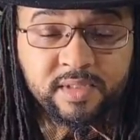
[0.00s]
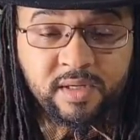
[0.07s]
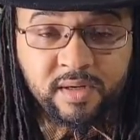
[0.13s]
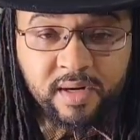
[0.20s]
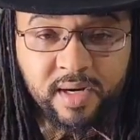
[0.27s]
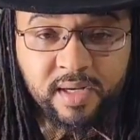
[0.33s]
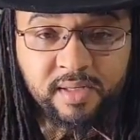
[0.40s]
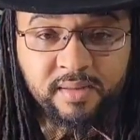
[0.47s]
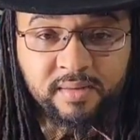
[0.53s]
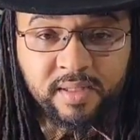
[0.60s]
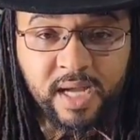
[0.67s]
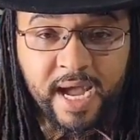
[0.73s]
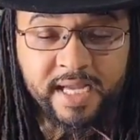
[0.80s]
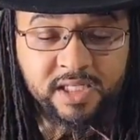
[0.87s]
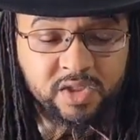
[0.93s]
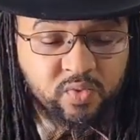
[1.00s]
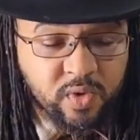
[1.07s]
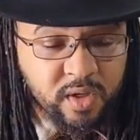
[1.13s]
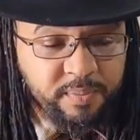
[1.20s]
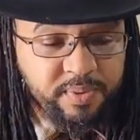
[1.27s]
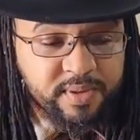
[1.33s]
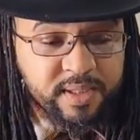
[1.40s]
All right? I just
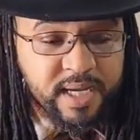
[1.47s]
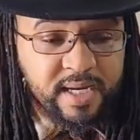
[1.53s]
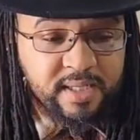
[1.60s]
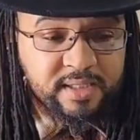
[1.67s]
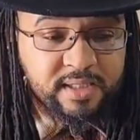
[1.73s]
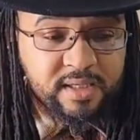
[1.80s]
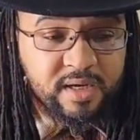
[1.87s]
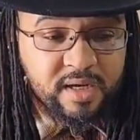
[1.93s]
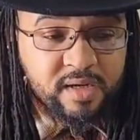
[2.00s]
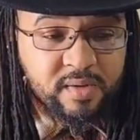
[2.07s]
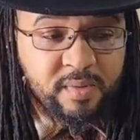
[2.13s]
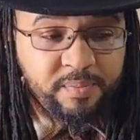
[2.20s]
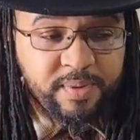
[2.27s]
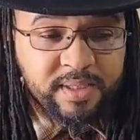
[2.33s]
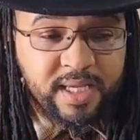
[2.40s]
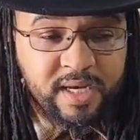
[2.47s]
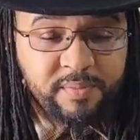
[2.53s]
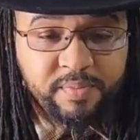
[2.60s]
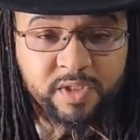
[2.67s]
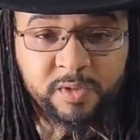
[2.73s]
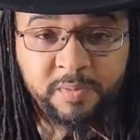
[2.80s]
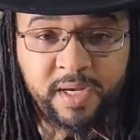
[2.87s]
want to put that in
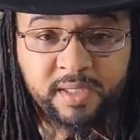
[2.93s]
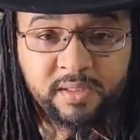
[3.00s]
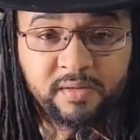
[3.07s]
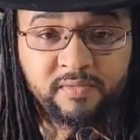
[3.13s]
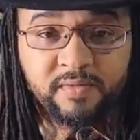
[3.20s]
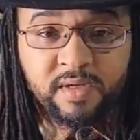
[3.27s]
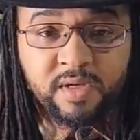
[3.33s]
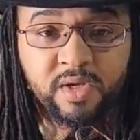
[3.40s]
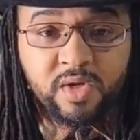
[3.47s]
perspective.